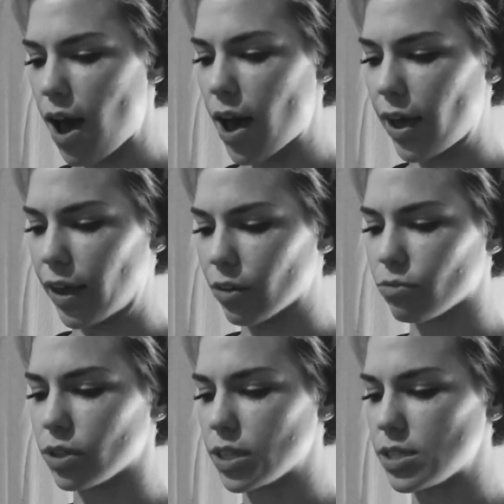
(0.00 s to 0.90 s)
I
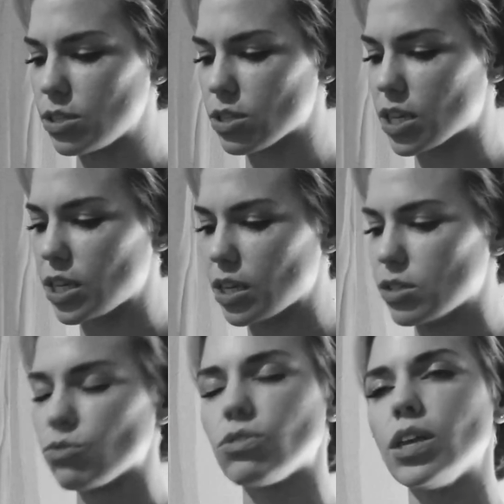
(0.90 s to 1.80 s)
will listen to the
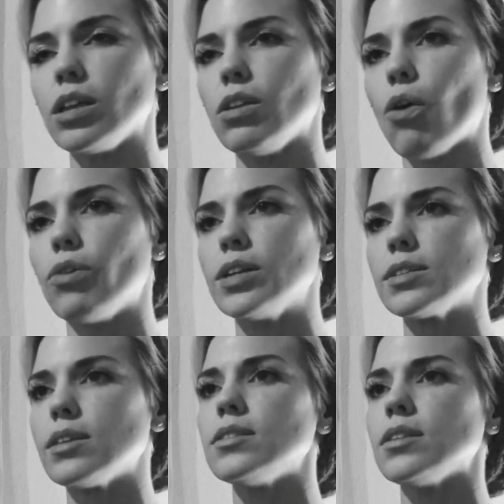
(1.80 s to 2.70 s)
kids who think no one
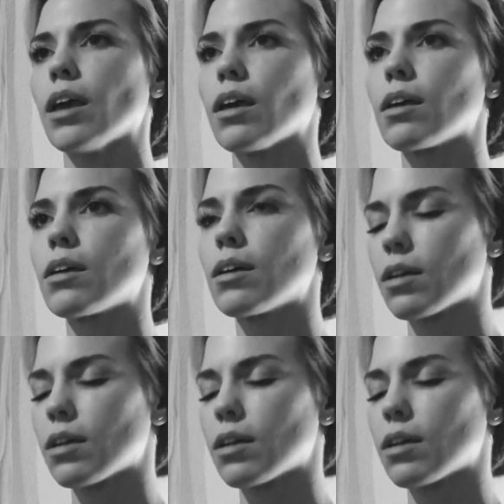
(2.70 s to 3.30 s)
is listening.